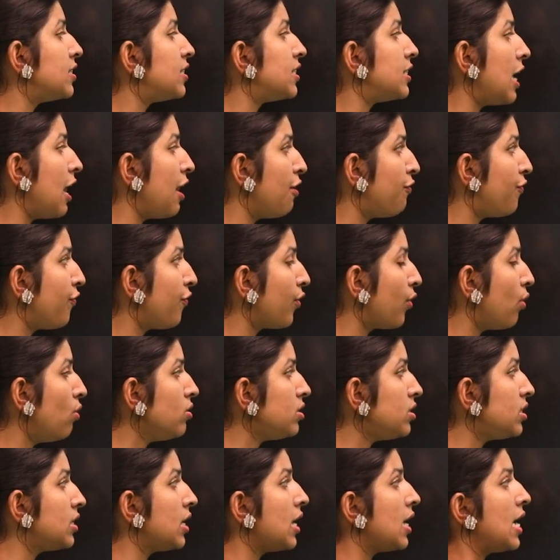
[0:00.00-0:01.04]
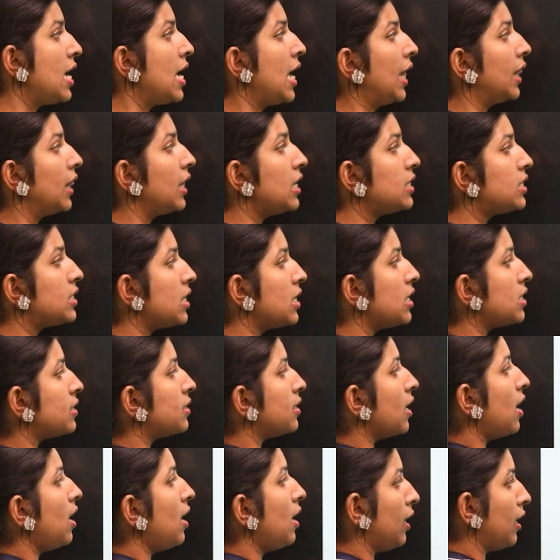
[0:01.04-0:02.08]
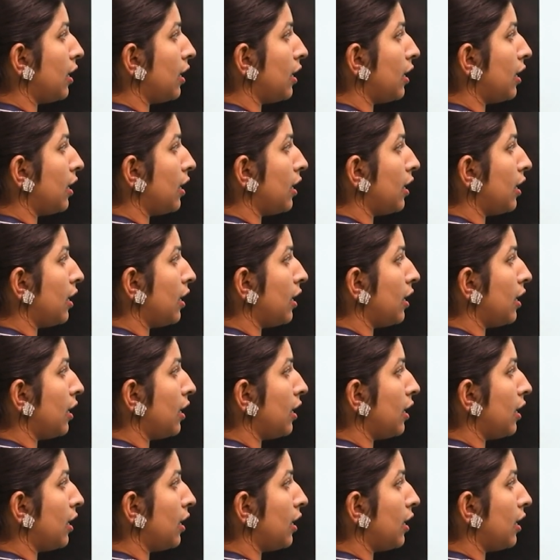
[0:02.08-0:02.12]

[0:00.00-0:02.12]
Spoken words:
self cross. This is the